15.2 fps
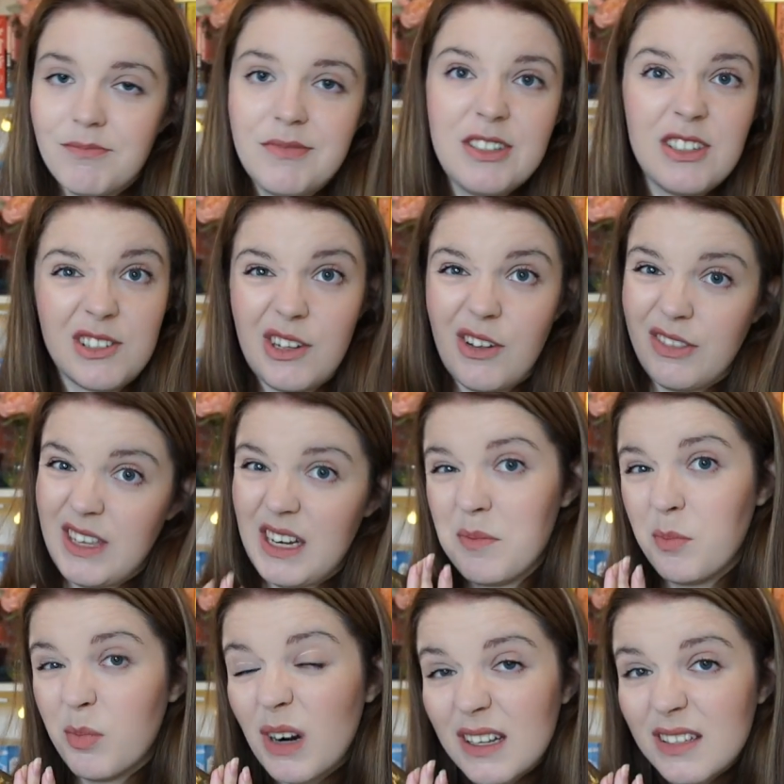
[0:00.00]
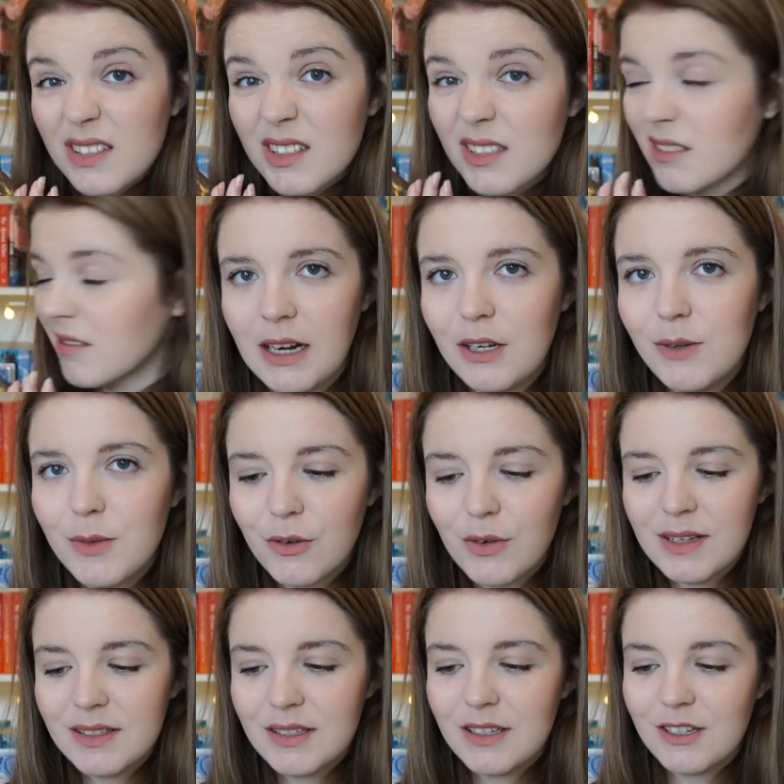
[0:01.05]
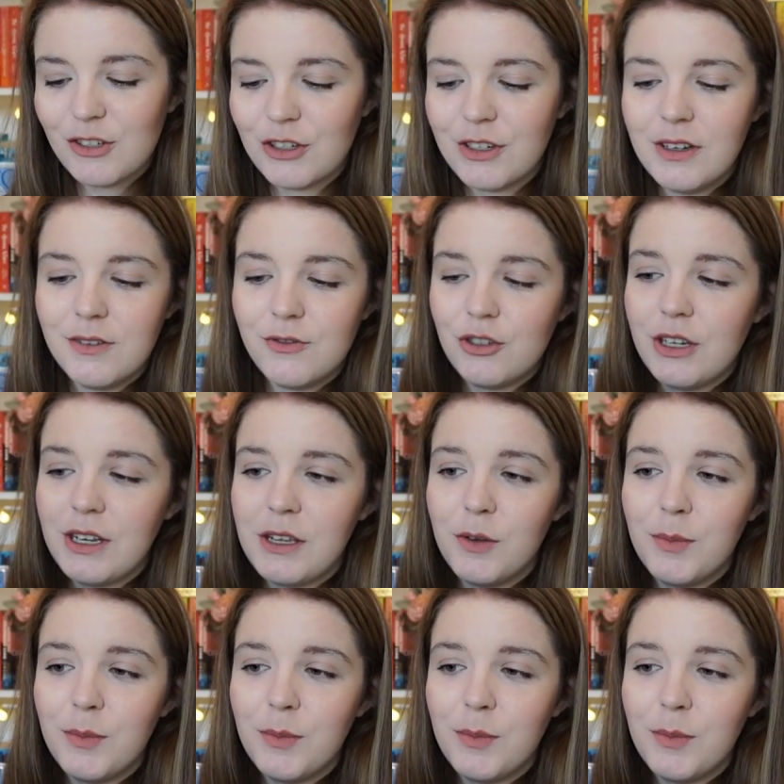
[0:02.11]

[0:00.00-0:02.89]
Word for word: just not that impressed. Illumicrate's edition of She